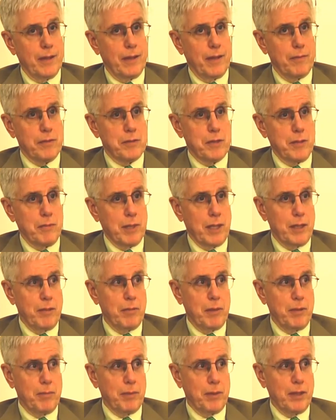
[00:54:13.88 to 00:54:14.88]
Obviously, many
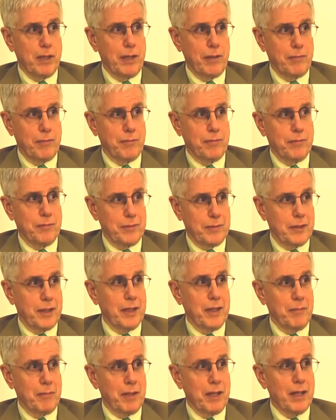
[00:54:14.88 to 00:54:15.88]
people have
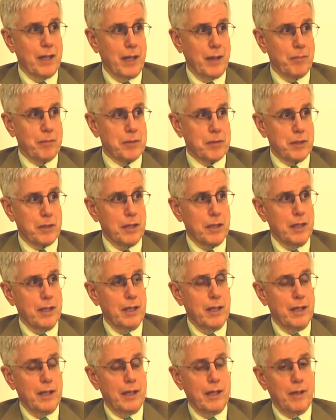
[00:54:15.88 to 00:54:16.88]
claimed the opposite,
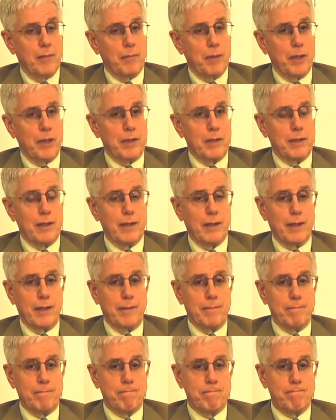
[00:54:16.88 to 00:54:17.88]
but
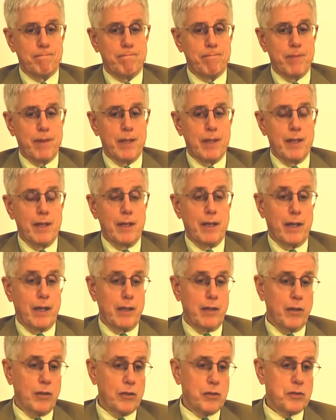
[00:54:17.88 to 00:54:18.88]
I
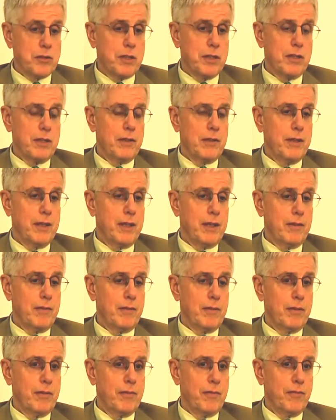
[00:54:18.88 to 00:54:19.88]
noticed that
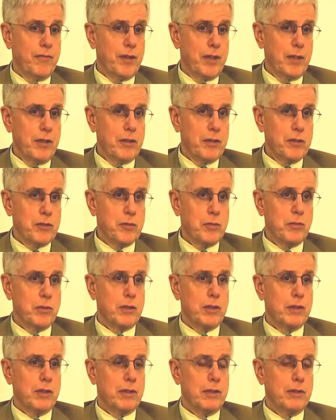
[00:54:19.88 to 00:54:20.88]
figures
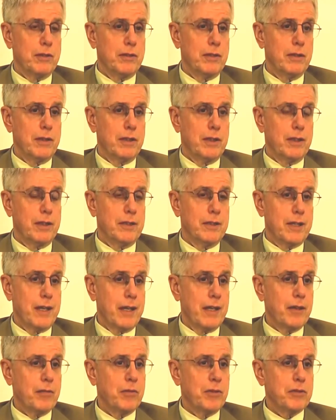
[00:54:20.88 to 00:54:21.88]
were,
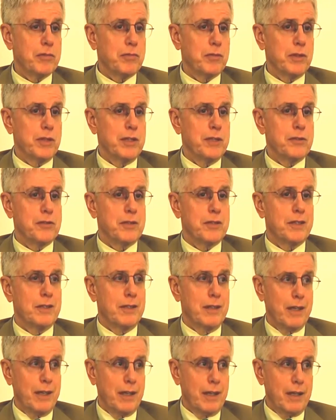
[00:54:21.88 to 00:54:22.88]
data was released
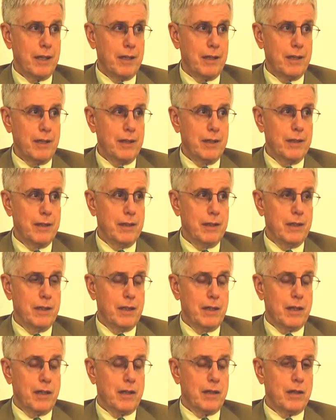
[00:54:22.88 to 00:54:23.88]
today
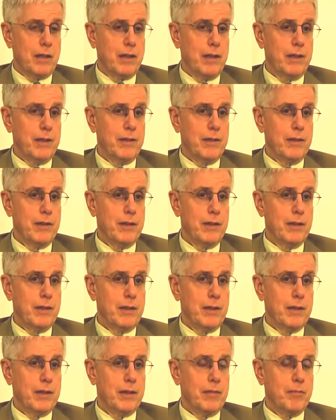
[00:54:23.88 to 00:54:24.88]
on,
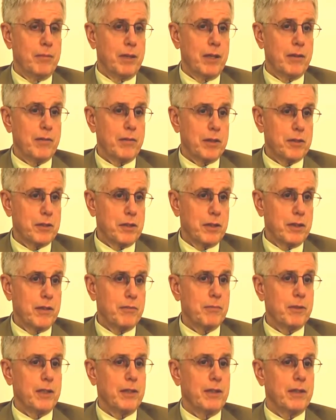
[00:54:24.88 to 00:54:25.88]
by the Russian
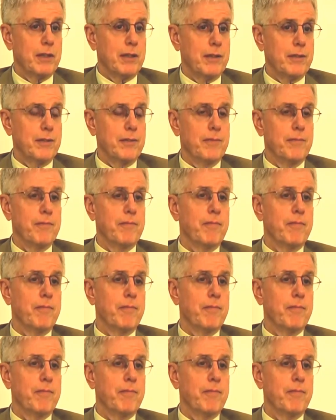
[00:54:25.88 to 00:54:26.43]
government on